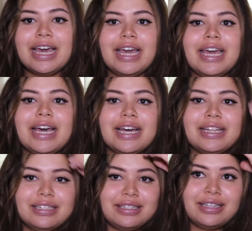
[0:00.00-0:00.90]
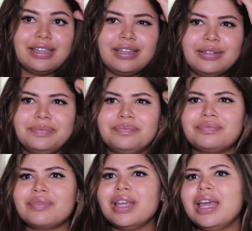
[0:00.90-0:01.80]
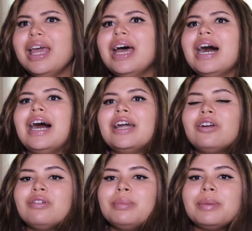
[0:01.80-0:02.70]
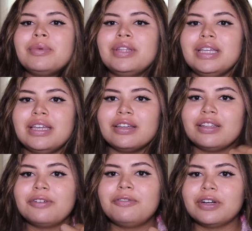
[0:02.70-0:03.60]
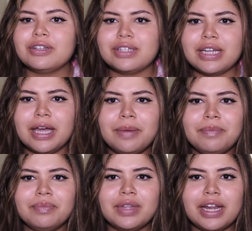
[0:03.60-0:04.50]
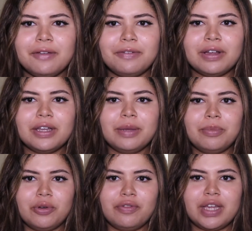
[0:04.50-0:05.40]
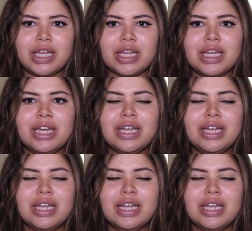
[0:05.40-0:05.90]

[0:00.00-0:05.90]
And I don't remember the first time that I felt him moving.